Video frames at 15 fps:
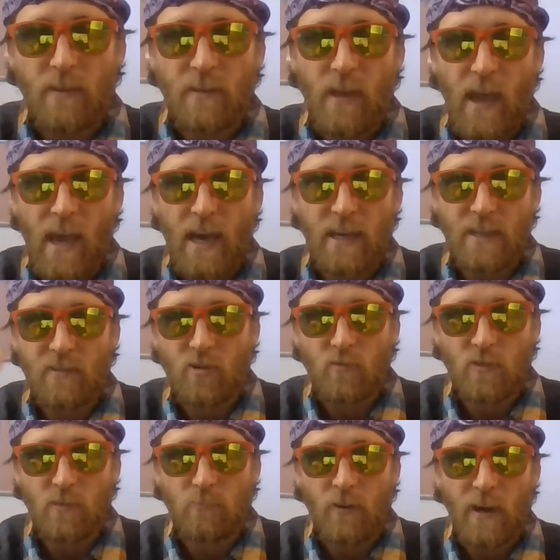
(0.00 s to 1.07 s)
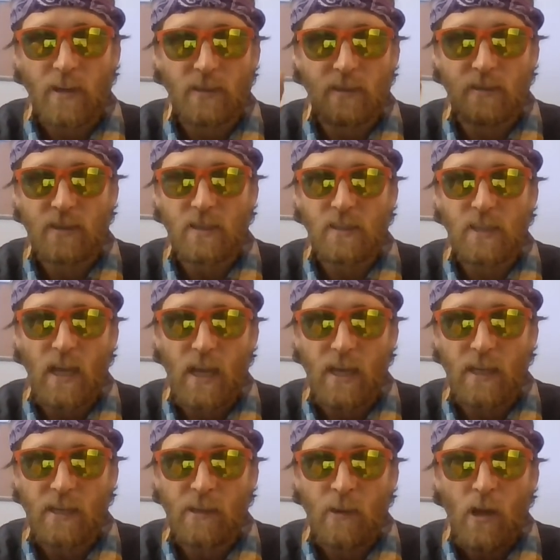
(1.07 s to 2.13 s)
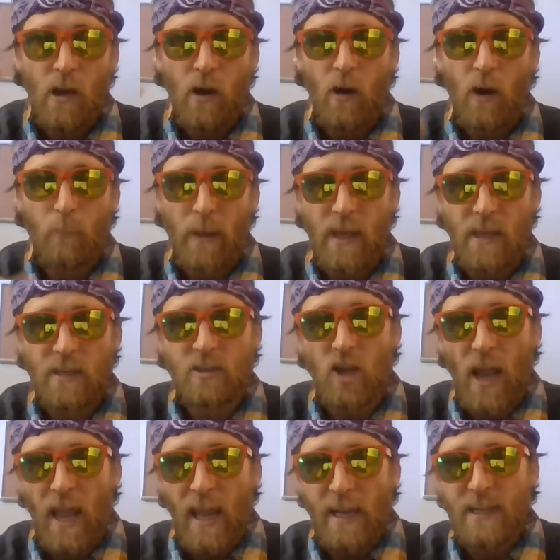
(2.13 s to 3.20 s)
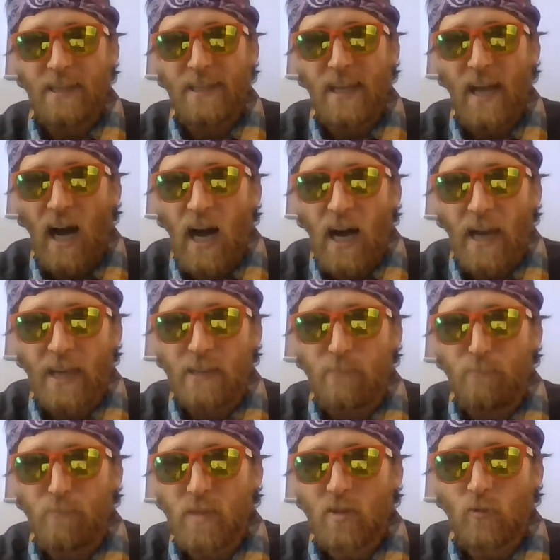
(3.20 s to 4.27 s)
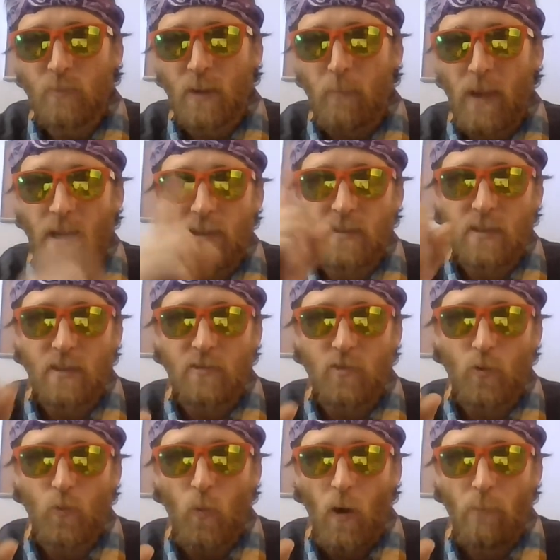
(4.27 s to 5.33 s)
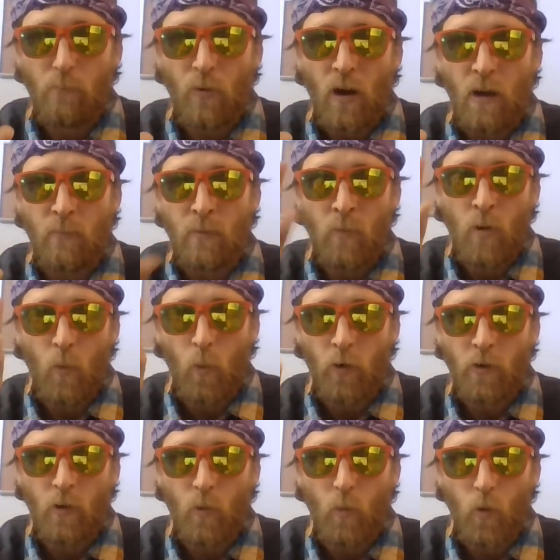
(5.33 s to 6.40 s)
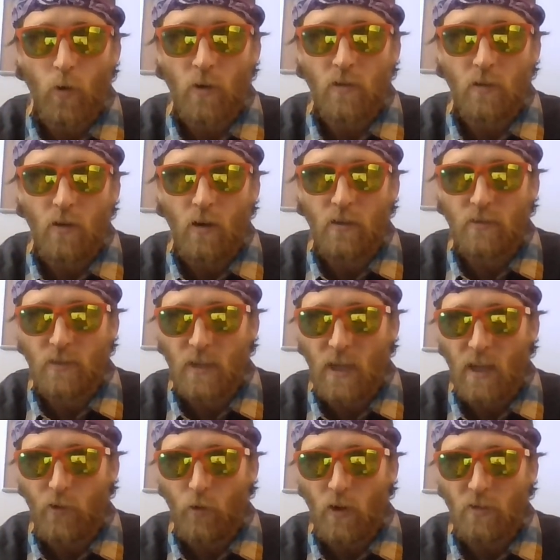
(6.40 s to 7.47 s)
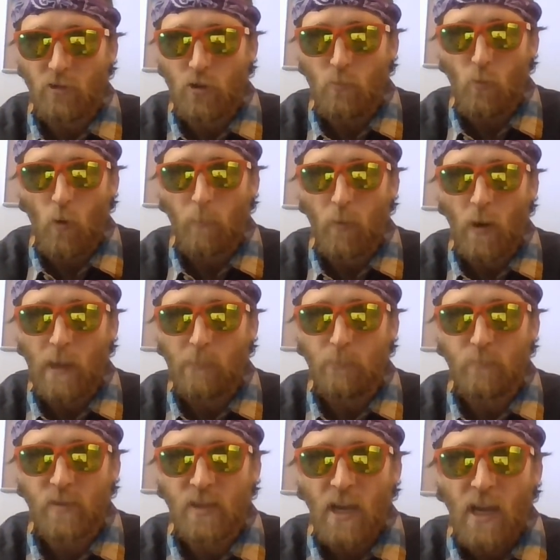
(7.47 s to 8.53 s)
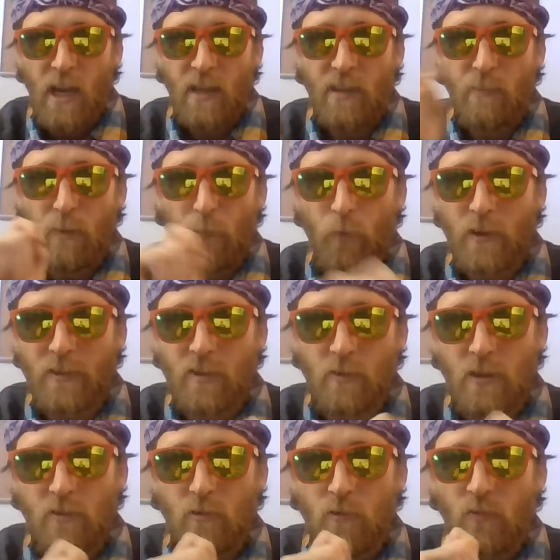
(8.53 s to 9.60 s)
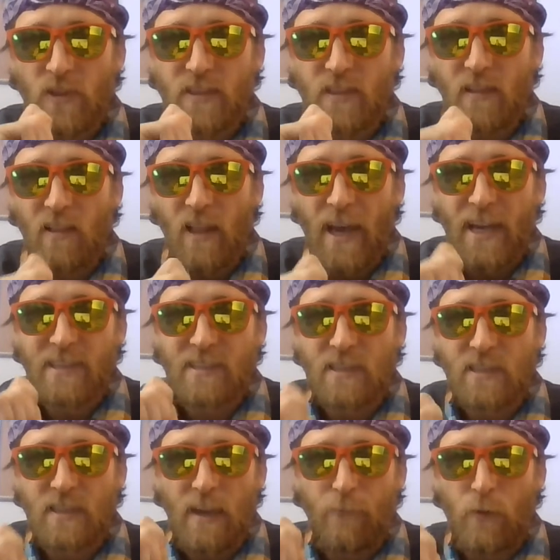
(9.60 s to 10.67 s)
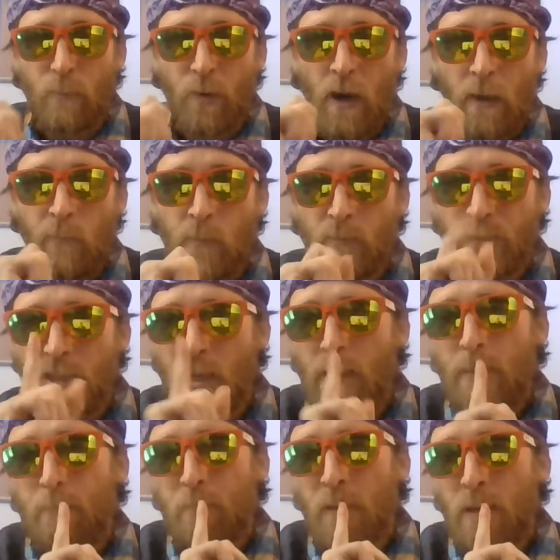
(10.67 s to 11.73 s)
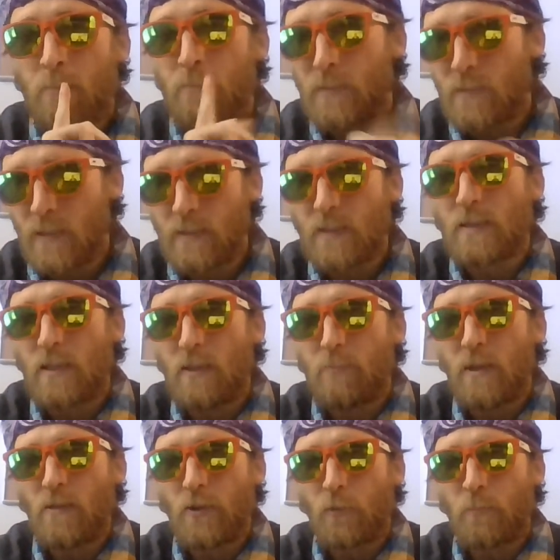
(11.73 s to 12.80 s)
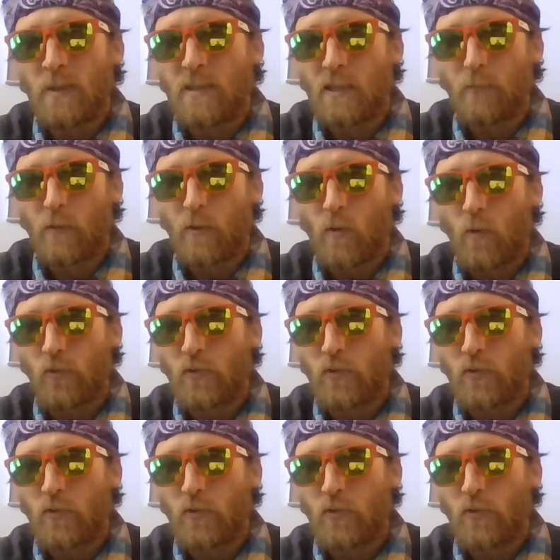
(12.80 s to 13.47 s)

Adding to subtracting. Today, on page 89, Mr. McMahon is going to do one problem. We're going to work together on two more problems. Then my friends are going to do this last 7 problems. But this is going to be a little bit difficult.